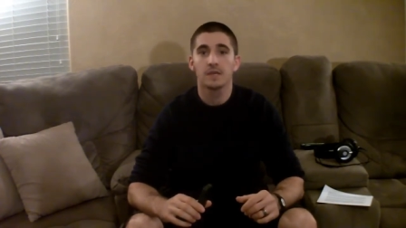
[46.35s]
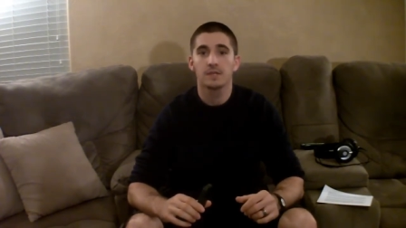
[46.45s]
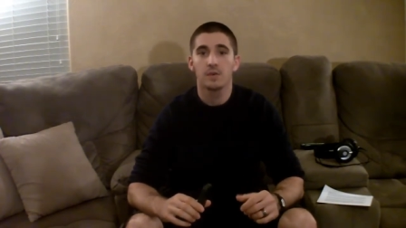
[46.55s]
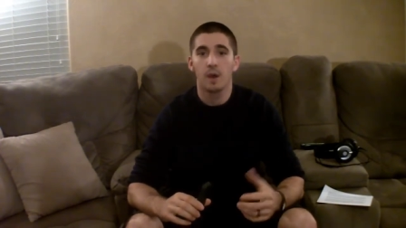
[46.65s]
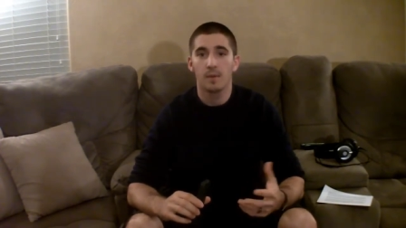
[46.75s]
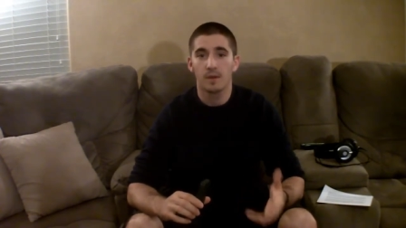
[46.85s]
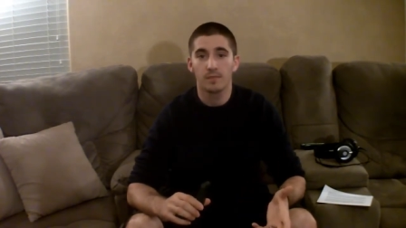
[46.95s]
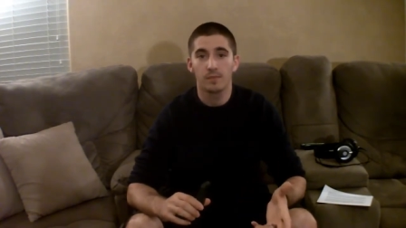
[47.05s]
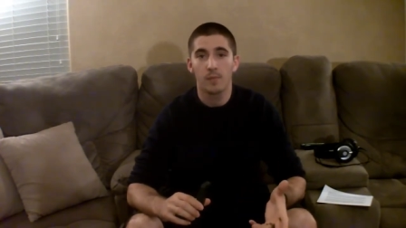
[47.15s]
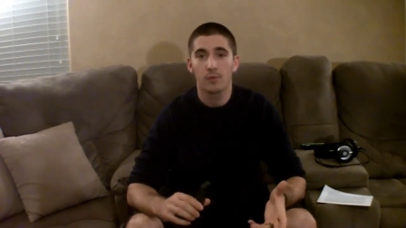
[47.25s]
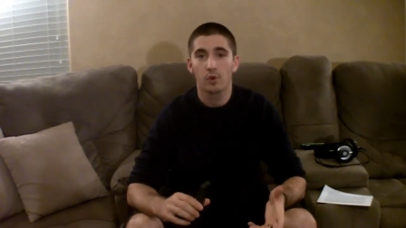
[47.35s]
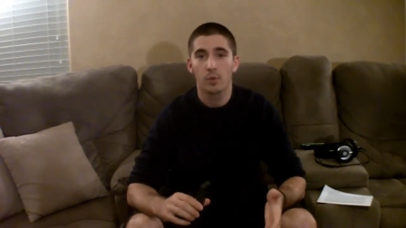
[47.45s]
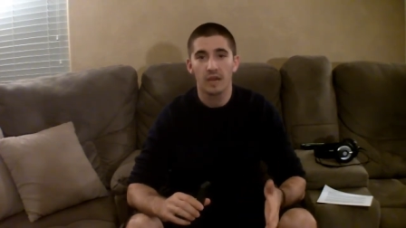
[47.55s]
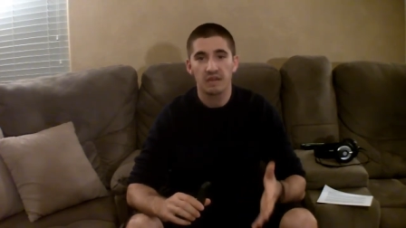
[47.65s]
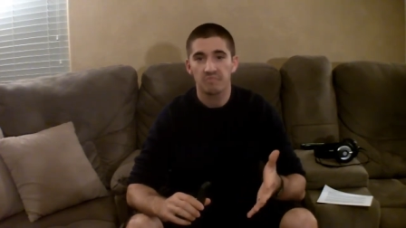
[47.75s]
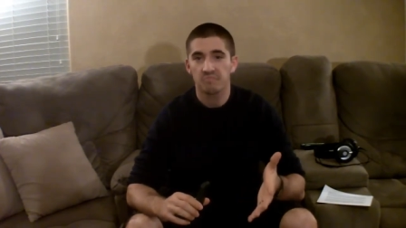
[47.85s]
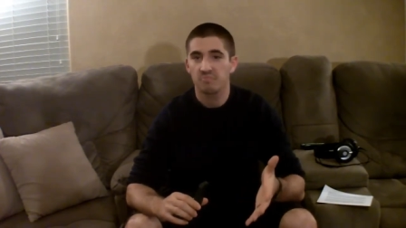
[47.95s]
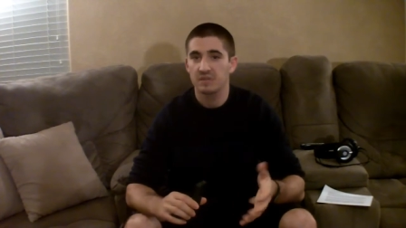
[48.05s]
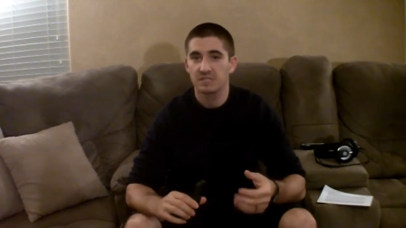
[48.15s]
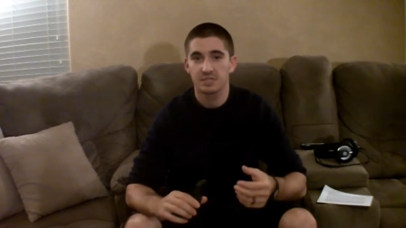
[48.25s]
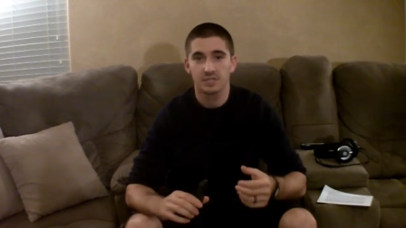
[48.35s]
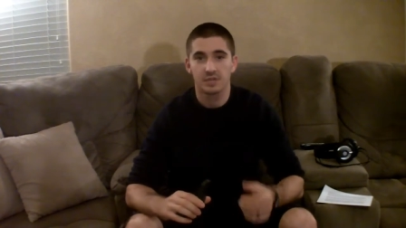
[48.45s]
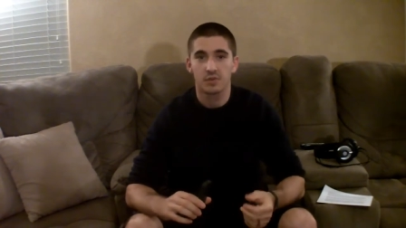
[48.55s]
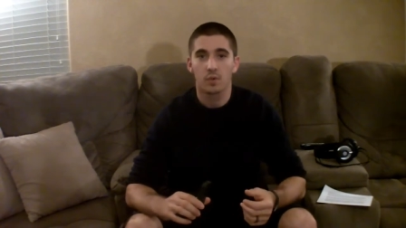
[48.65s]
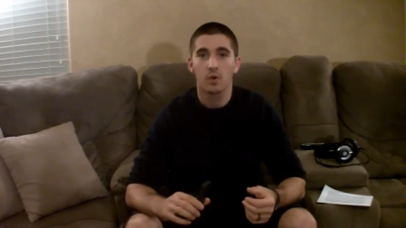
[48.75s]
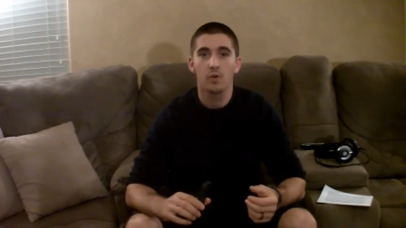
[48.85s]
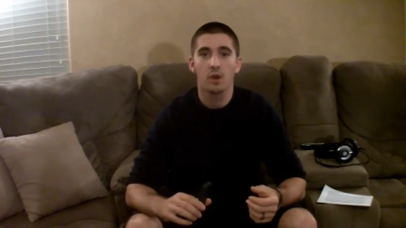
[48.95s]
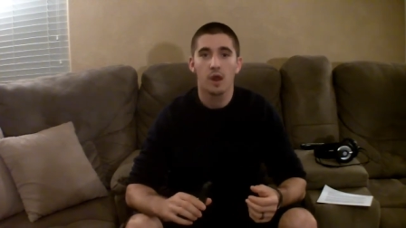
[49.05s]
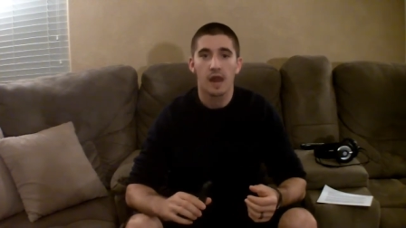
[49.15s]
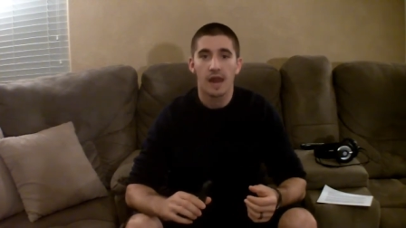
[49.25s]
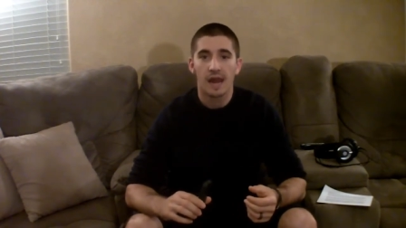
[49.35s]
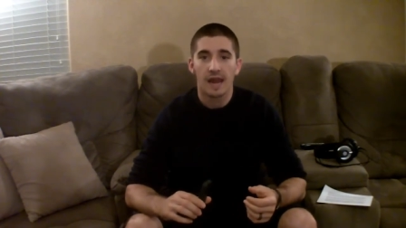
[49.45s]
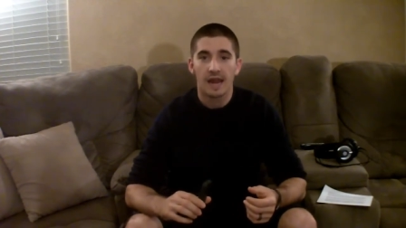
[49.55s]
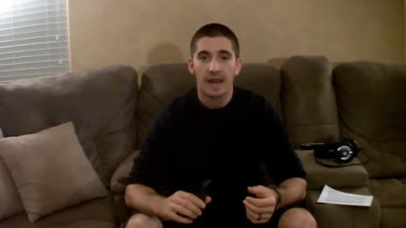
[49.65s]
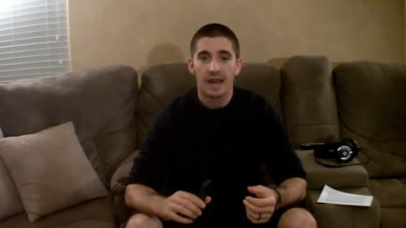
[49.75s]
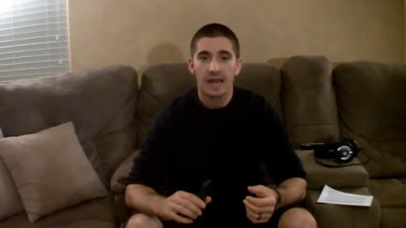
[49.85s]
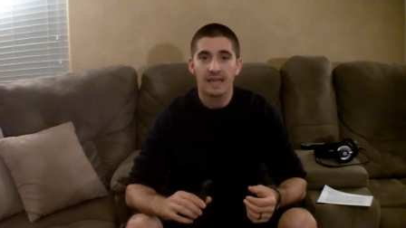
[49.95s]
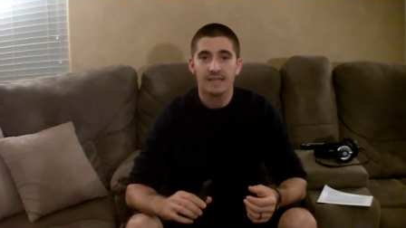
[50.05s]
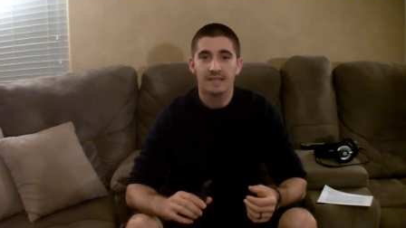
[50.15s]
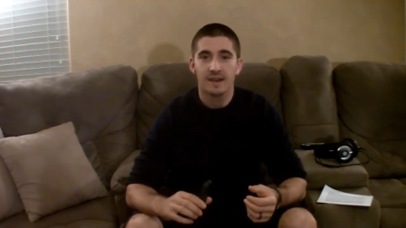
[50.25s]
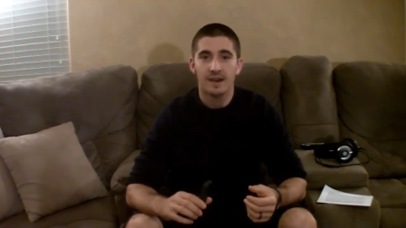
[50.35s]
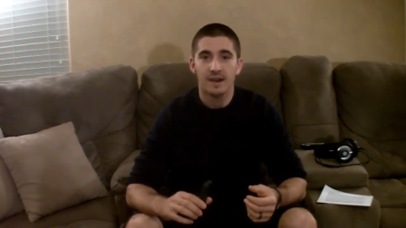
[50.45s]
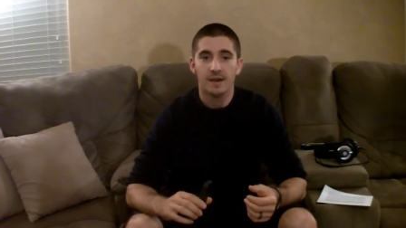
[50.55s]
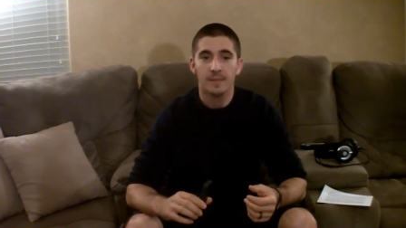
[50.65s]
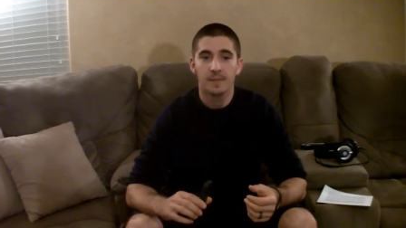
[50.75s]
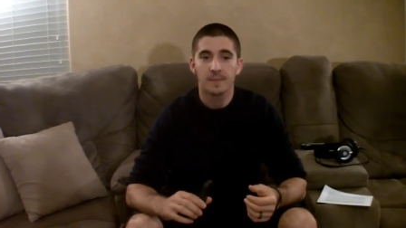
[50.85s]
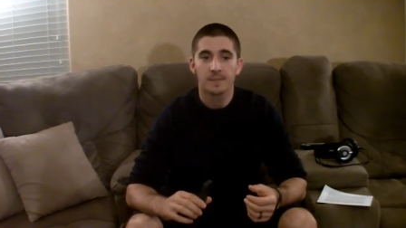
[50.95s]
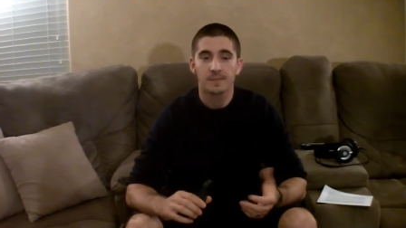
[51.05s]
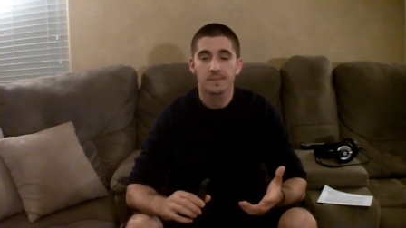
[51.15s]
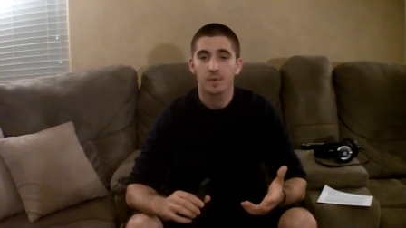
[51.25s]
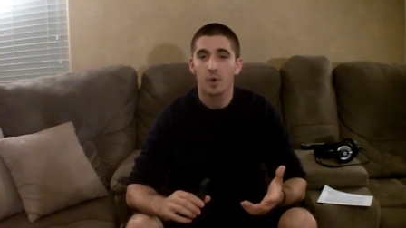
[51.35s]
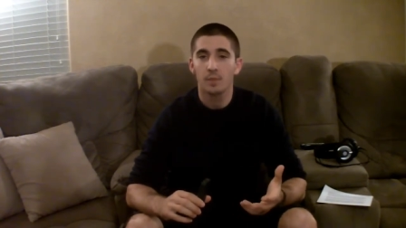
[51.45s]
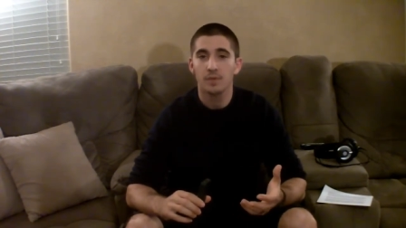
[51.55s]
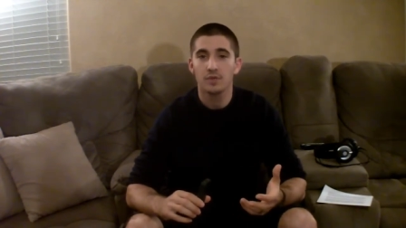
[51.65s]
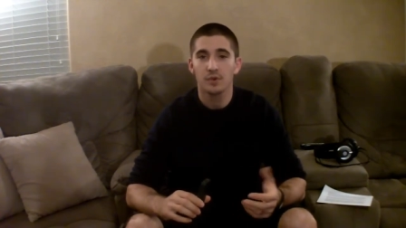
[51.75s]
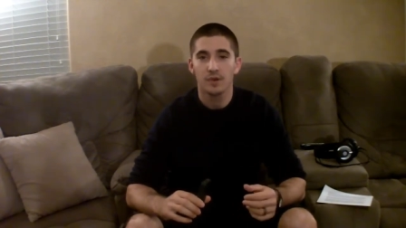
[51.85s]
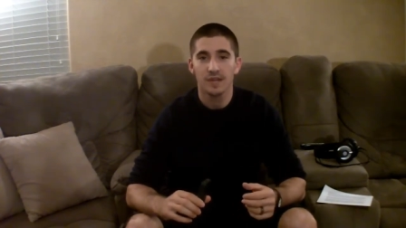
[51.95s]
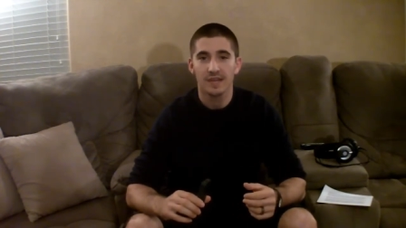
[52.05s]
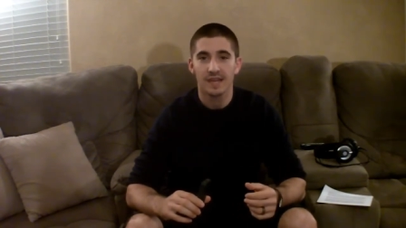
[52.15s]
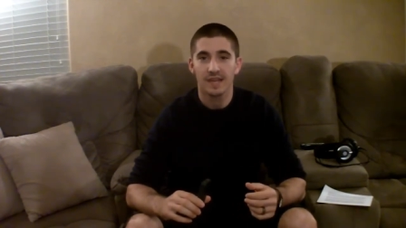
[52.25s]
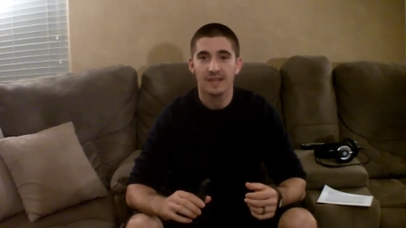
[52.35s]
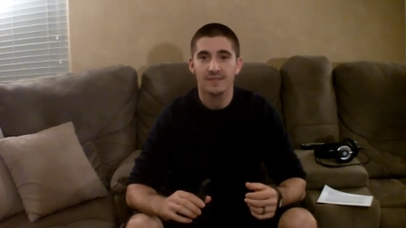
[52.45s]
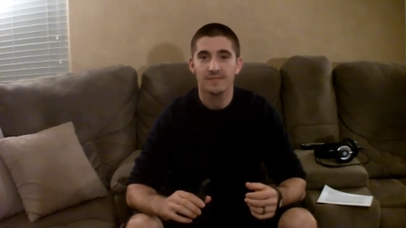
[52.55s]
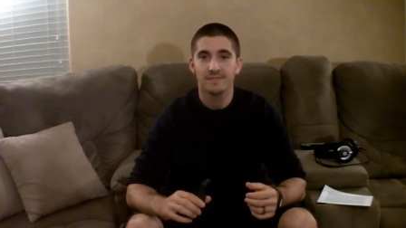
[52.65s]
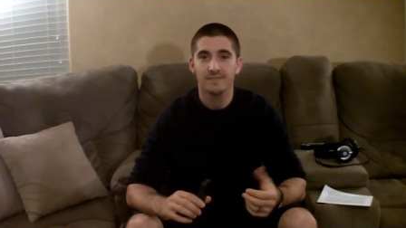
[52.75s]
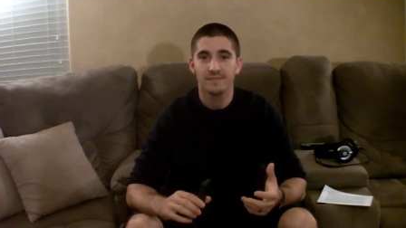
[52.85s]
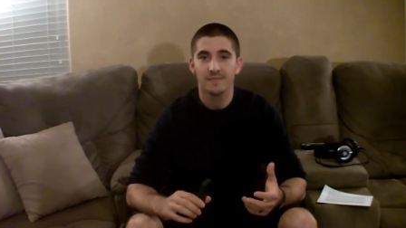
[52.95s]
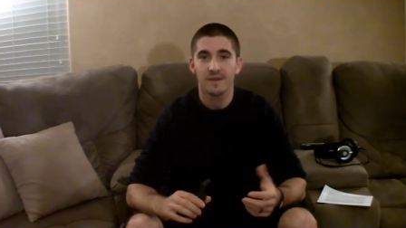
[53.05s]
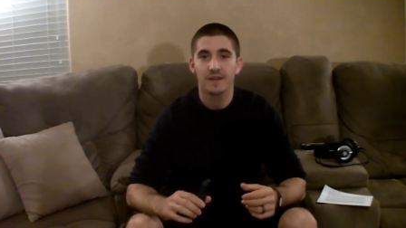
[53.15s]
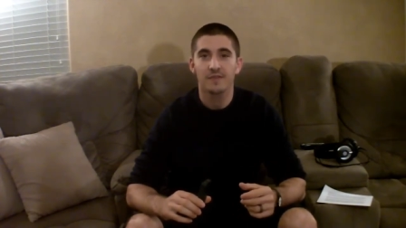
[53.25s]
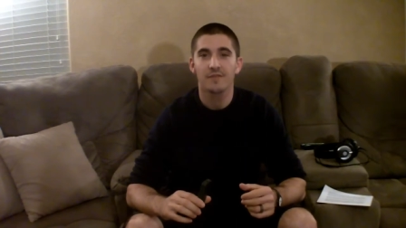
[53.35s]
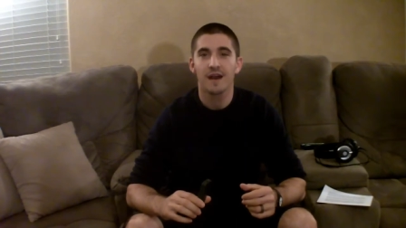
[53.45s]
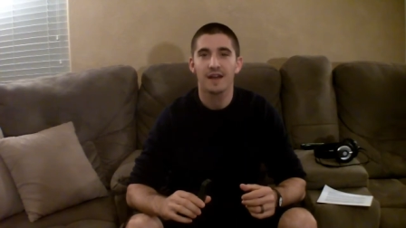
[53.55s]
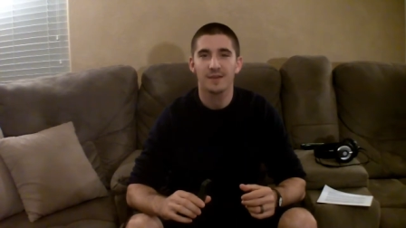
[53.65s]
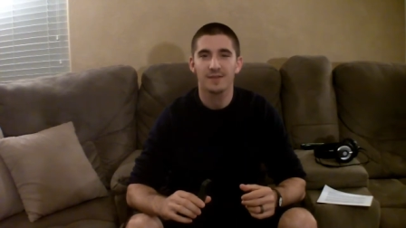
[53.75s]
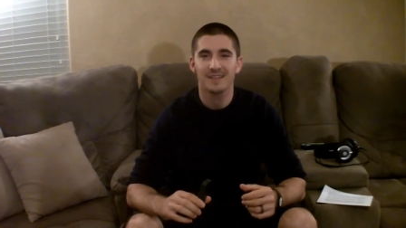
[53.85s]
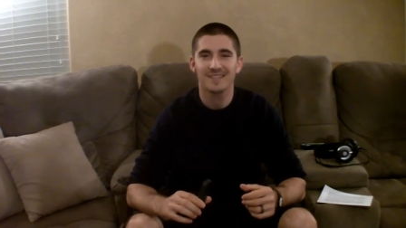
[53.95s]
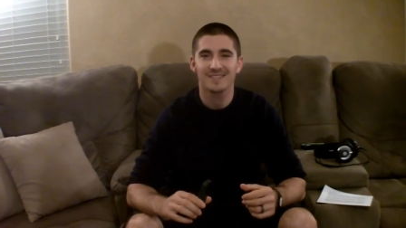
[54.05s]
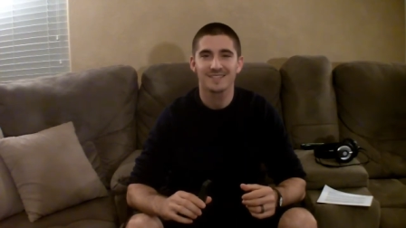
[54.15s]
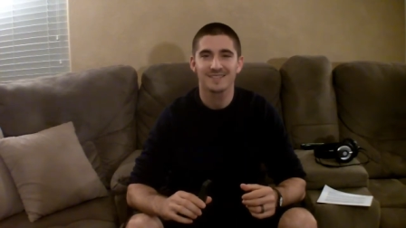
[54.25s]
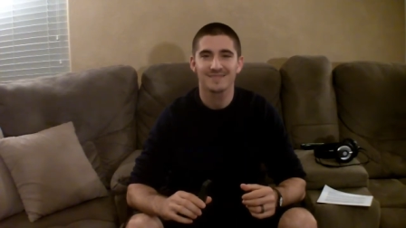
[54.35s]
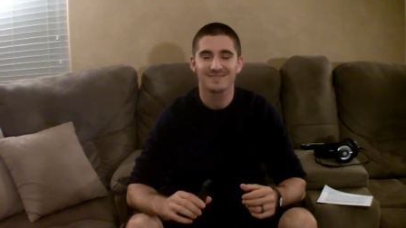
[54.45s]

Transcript: So I'm gonna prep real quick. This is just gonna roll, and uh, hope you enjoy and find a little value in this.